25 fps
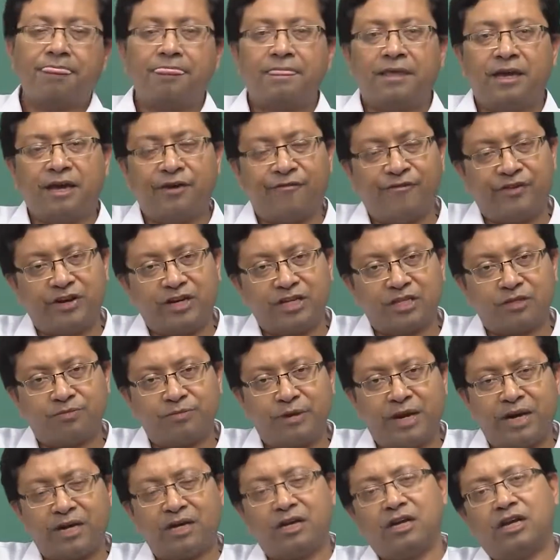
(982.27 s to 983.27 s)
If it is
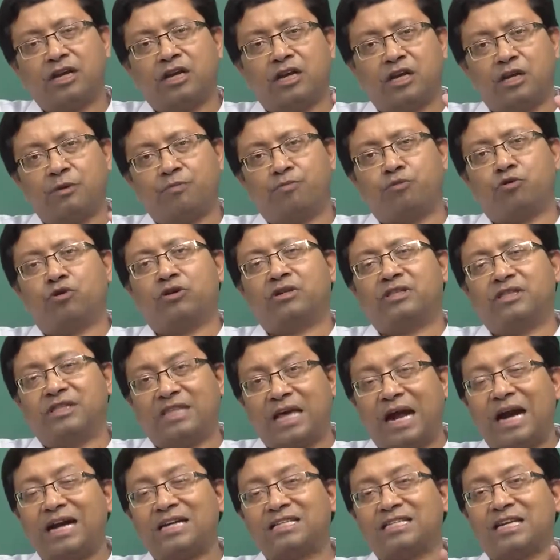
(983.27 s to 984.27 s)
met, report
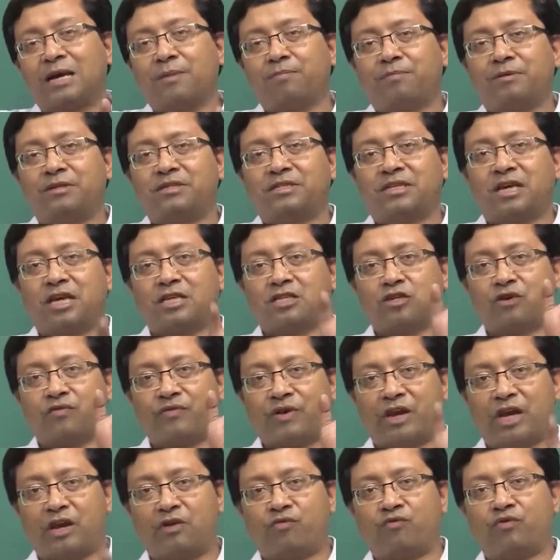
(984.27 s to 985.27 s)
that sample size of
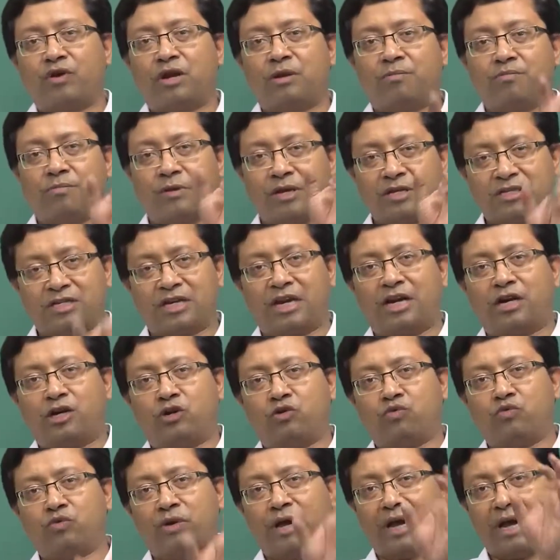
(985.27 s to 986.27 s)
n1 plus
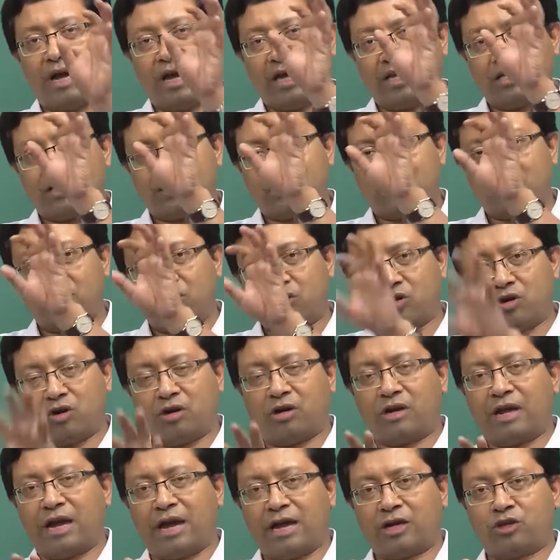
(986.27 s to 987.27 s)
n2 as your
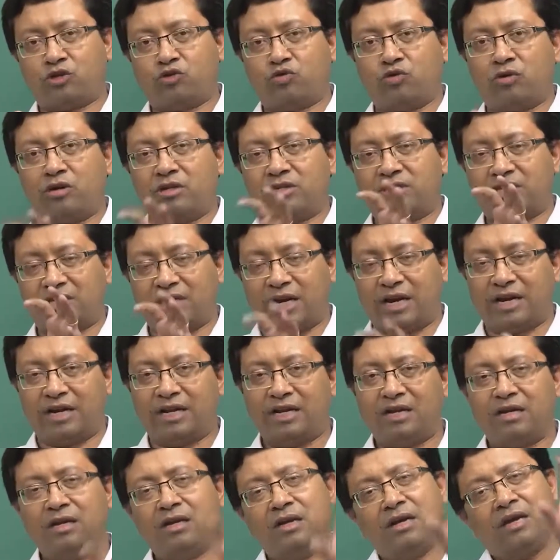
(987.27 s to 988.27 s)
actual
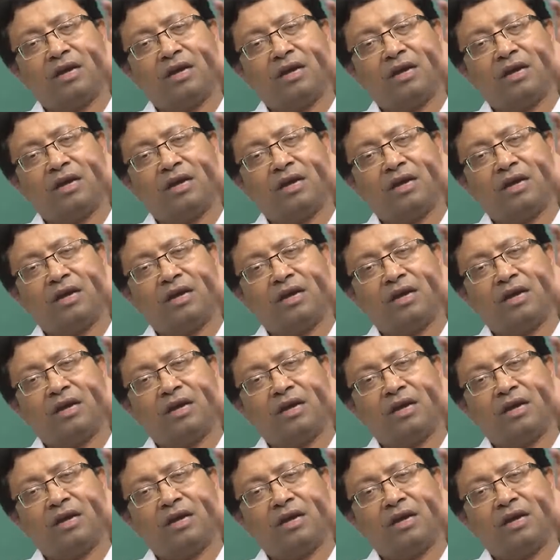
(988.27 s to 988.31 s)
study,